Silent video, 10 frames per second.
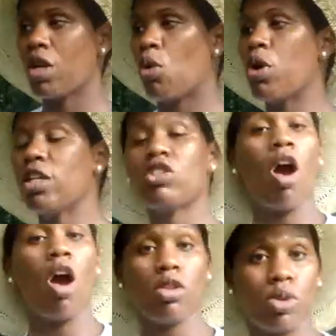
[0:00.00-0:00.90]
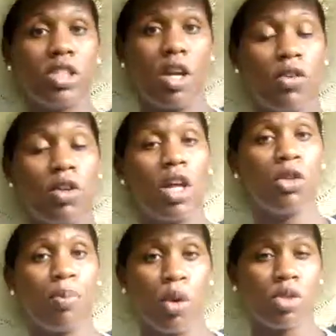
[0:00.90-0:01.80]
we talked with several other
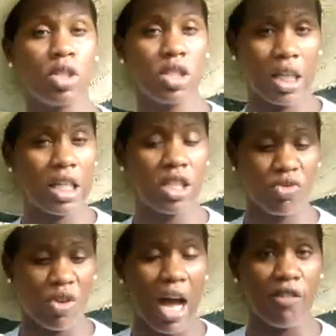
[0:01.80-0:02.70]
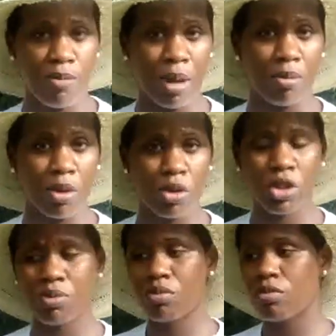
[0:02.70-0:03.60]
persons, at least 5 members,
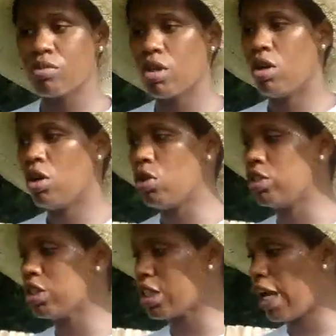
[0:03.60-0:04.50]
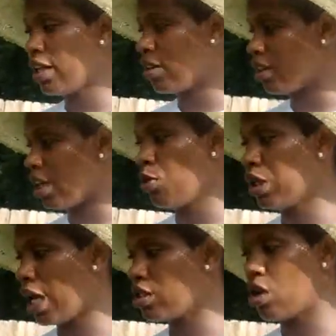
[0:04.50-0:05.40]
who decided that they would
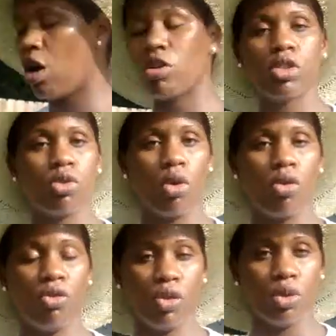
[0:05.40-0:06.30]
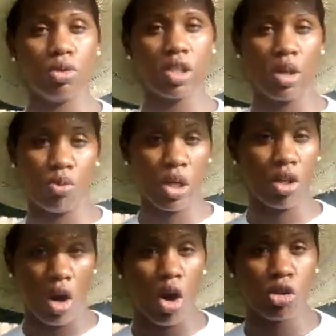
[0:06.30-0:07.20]
like to also grow foods that we
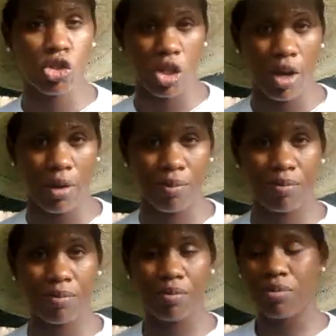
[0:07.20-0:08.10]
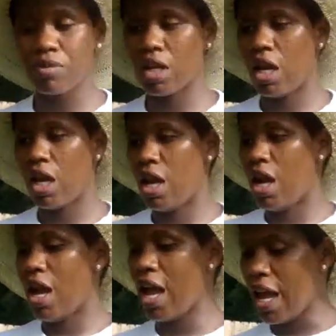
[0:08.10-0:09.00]
could all share.
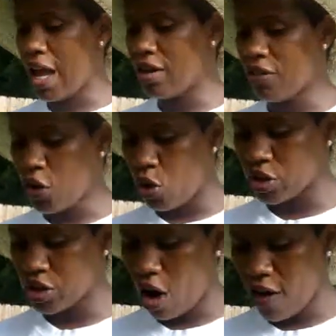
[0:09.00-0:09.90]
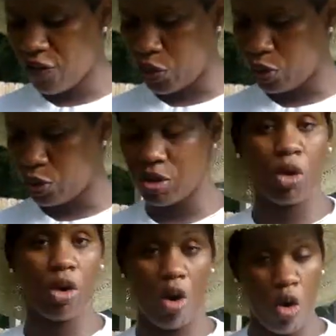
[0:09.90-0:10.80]
And of course, our foods
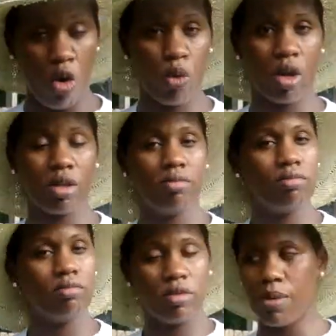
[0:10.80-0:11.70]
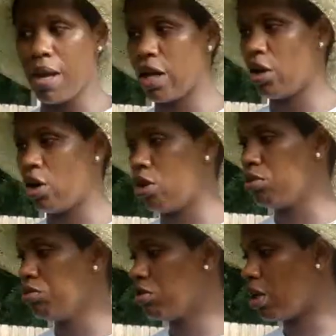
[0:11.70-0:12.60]
were okra, tomato,
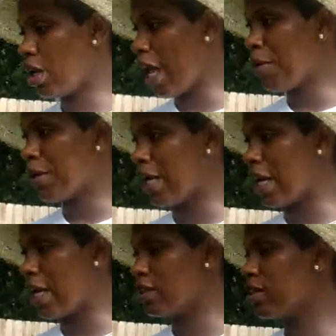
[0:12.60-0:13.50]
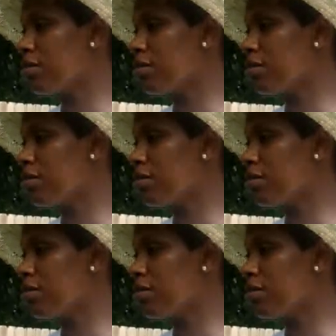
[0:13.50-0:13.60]
eggplant,